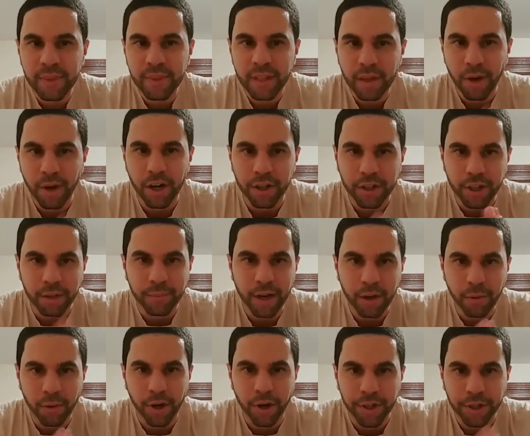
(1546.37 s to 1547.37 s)
Welcome.
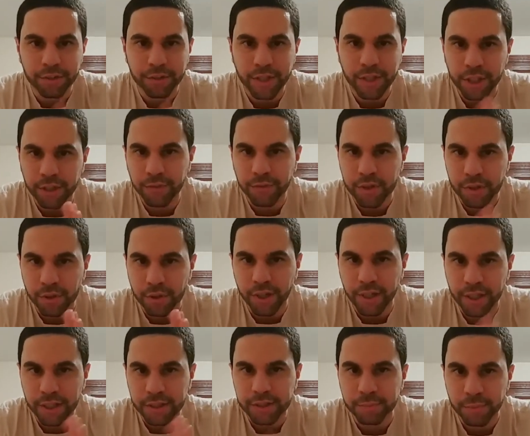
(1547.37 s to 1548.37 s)
How are you? Thank you for
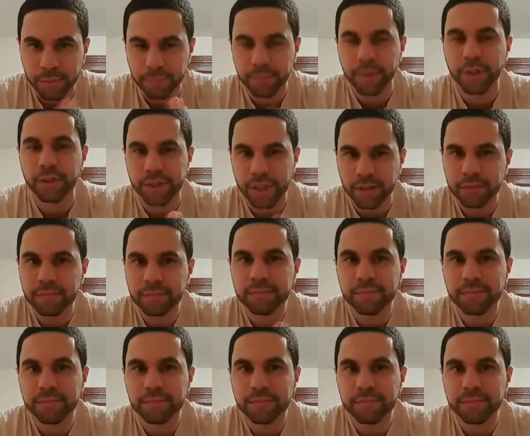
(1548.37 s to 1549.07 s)
joining us. New music.